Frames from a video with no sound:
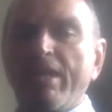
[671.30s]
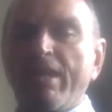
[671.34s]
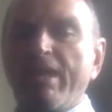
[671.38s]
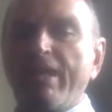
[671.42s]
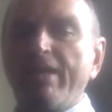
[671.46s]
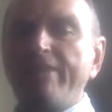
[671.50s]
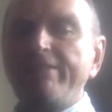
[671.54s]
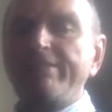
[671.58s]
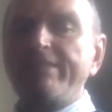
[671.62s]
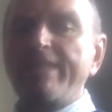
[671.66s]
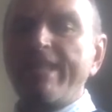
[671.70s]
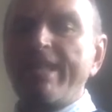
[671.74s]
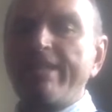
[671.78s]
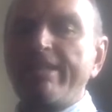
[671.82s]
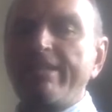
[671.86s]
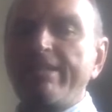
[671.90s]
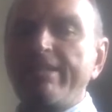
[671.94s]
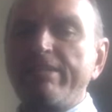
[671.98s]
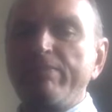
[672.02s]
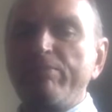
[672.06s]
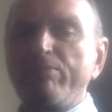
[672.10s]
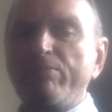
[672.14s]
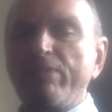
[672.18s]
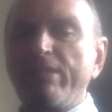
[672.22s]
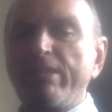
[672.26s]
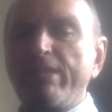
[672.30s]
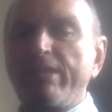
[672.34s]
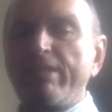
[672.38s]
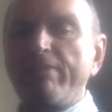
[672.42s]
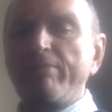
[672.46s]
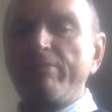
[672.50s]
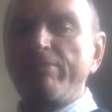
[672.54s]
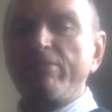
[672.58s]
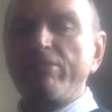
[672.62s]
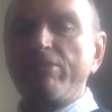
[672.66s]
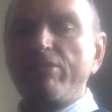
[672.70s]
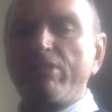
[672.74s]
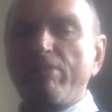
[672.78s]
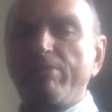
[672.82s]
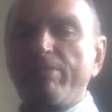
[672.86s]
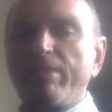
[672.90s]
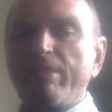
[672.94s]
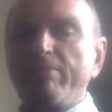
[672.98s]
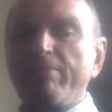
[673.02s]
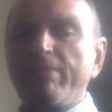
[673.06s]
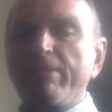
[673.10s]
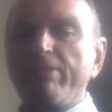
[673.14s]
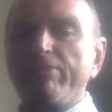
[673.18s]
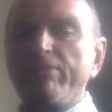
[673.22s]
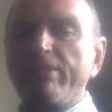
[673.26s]
I stared at him, willing him to top
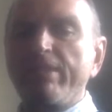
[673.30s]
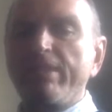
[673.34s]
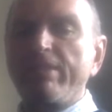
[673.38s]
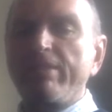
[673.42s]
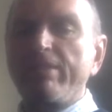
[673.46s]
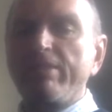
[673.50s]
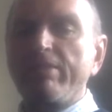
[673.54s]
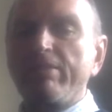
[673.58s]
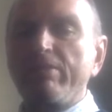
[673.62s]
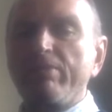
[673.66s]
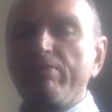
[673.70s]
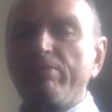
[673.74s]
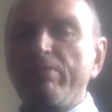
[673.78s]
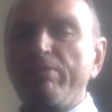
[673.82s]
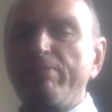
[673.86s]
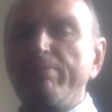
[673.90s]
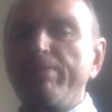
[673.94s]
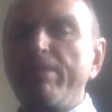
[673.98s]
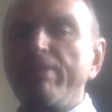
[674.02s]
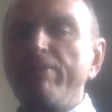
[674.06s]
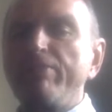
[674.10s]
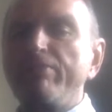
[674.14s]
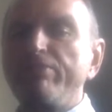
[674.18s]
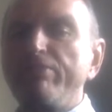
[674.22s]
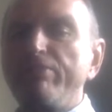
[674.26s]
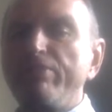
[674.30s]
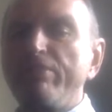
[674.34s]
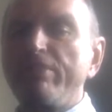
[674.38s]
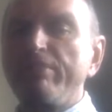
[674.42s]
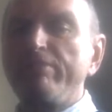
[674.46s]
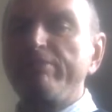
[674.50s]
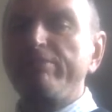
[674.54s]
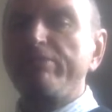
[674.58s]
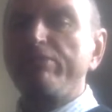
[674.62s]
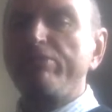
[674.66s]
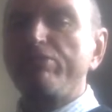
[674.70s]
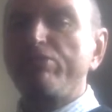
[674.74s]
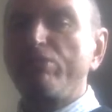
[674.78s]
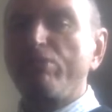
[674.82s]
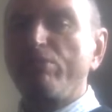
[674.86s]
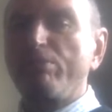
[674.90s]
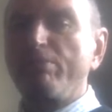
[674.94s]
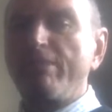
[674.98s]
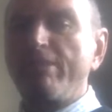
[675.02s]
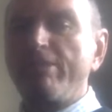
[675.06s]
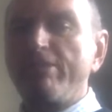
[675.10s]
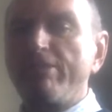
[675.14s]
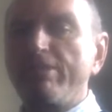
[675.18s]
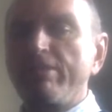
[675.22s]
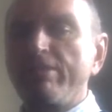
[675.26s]
up my drink. We both knew it was a short
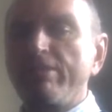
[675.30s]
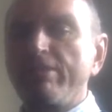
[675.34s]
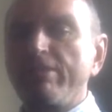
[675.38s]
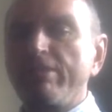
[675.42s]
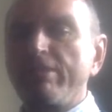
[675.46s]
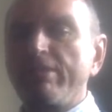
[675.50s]
measure.